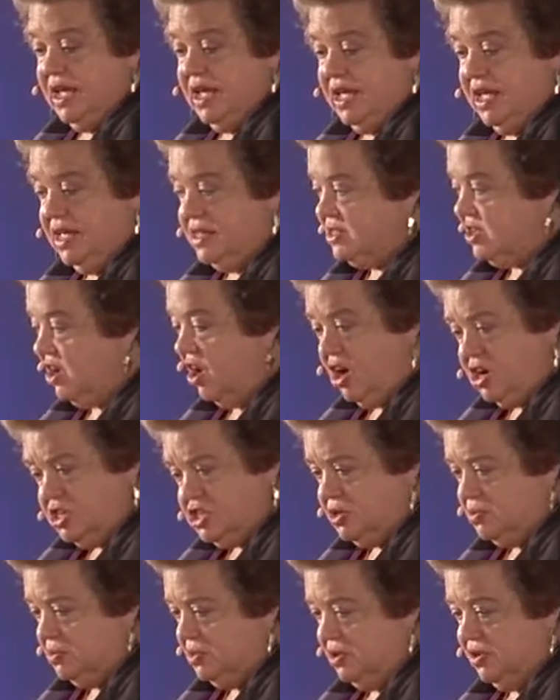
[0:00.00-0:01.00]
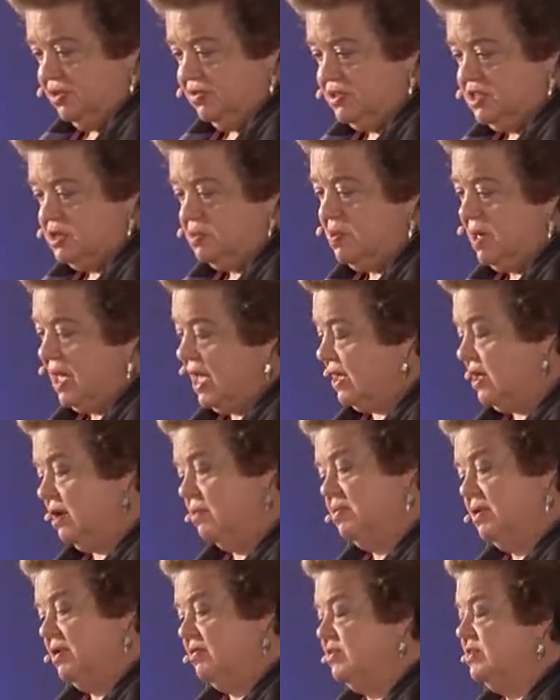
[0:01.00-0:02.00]
It's hard to move. To pack up
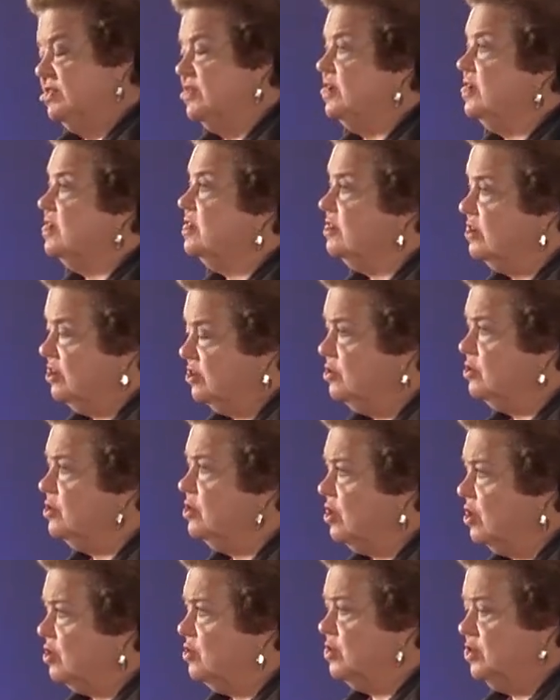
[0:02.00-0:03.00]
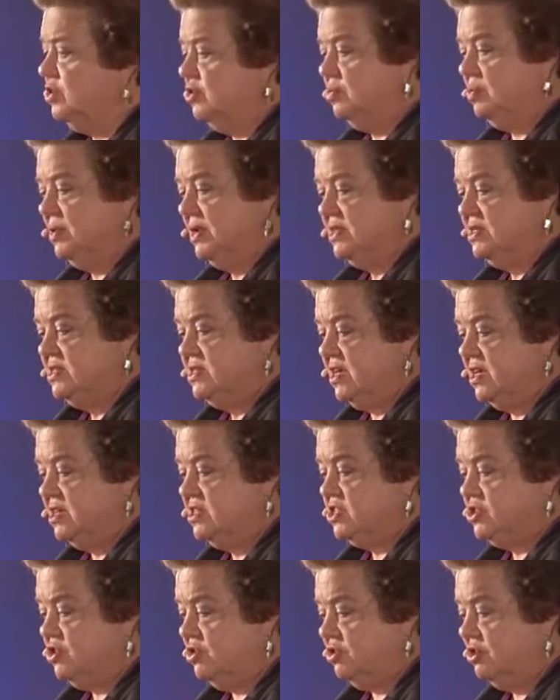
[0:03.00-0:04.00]
everything and to go, to a new place
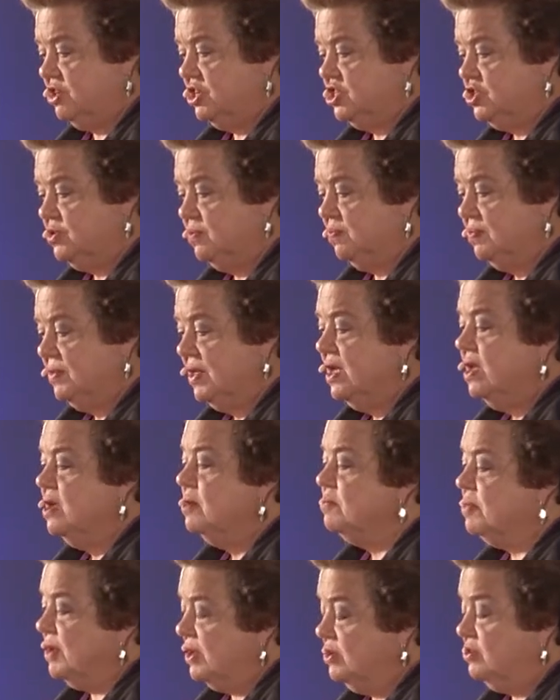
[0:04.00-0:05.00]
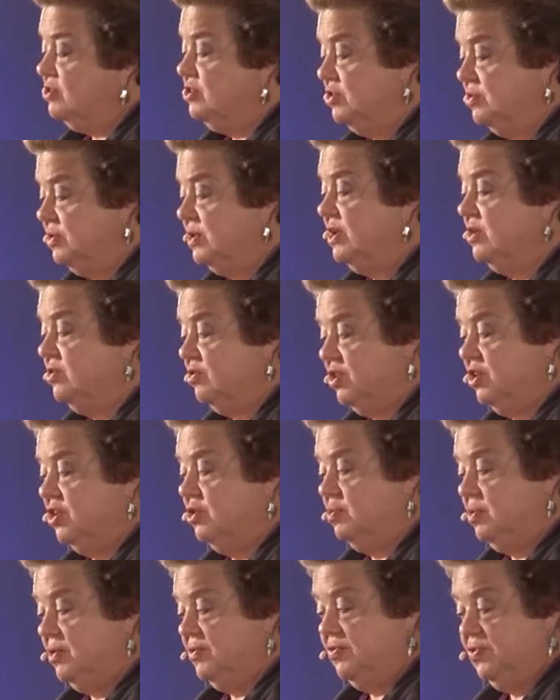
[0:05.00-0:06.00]
takes courage. But you do it in order to
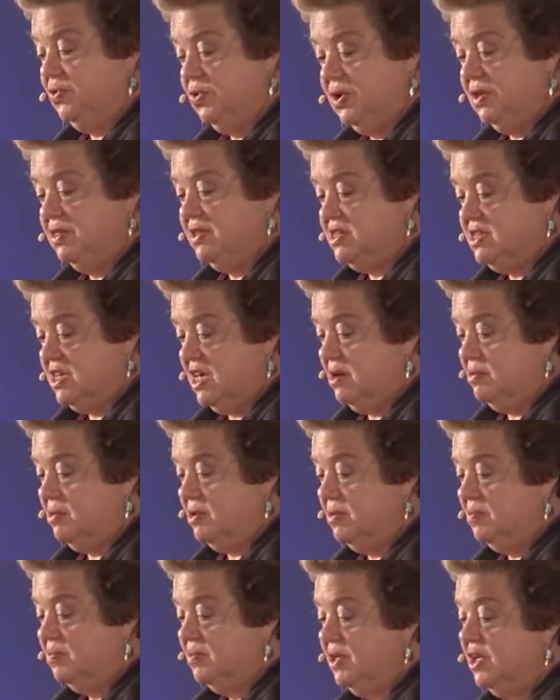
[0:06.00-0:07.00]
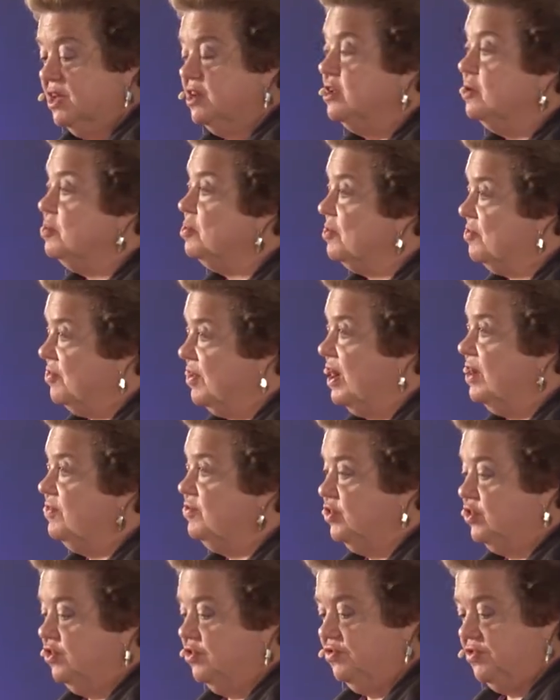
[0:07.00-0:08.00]
put food on the table, to provide
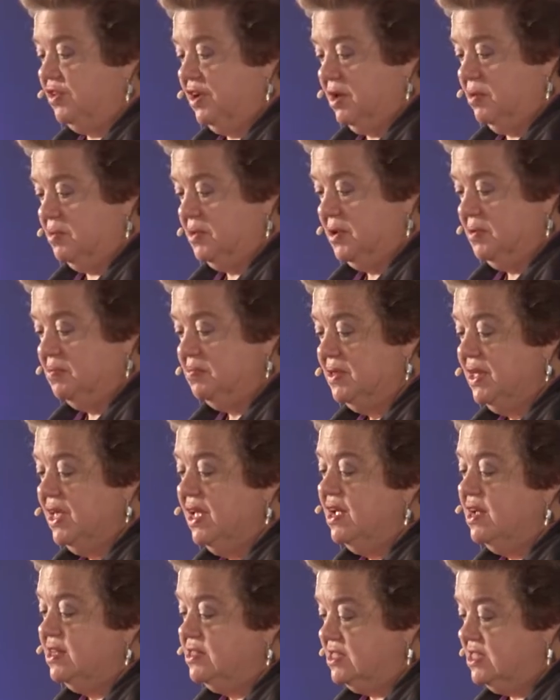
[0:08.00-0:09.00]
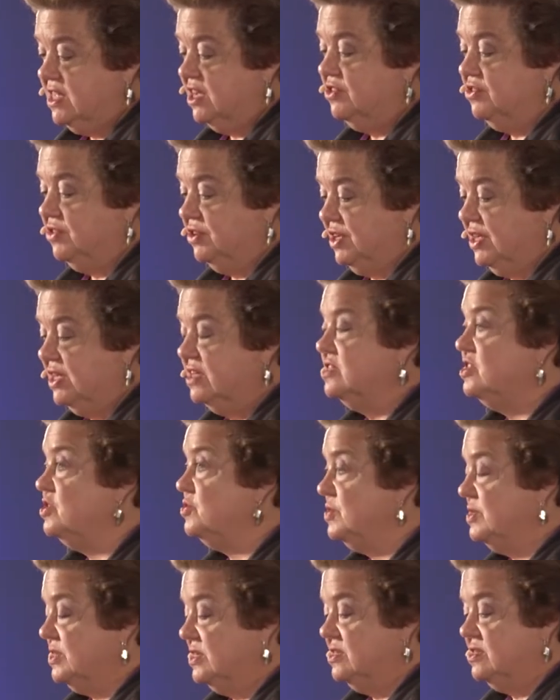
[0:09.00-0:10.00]
for your family, and send your kids to
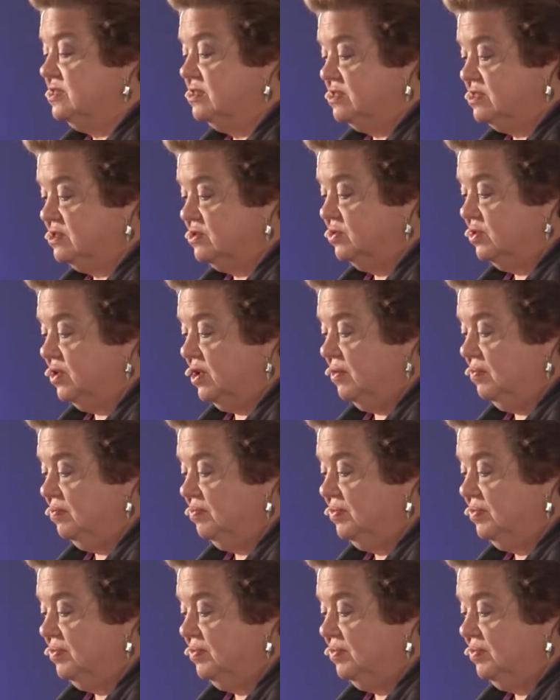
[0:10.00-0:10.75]
a decent school.